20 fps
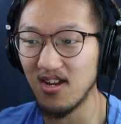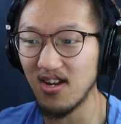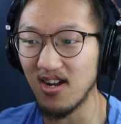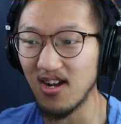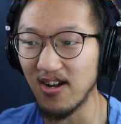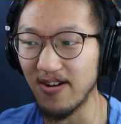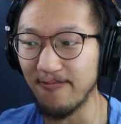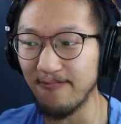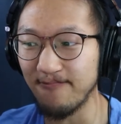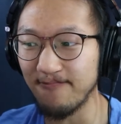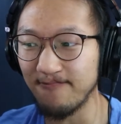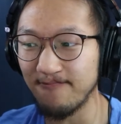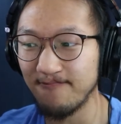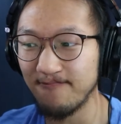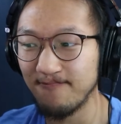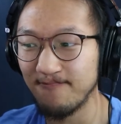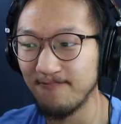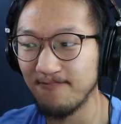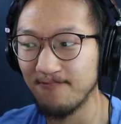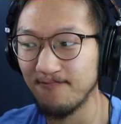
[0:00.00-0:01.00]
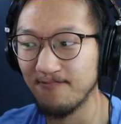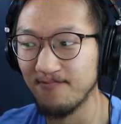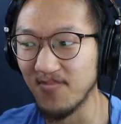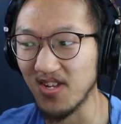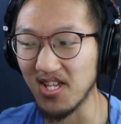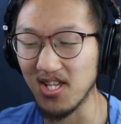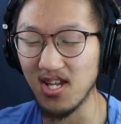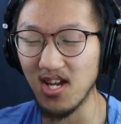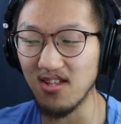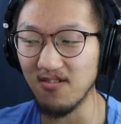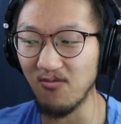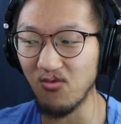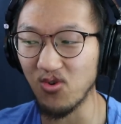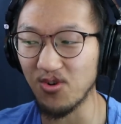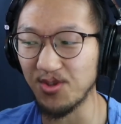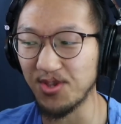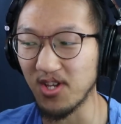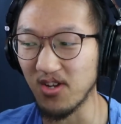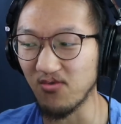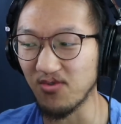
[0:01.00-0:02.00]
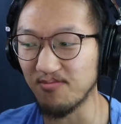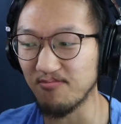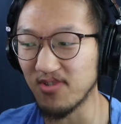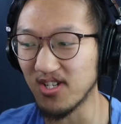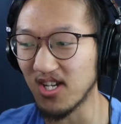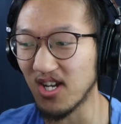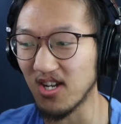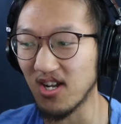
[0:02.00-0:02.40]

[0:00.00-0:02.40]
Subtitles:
that's kind of a weird thing with me.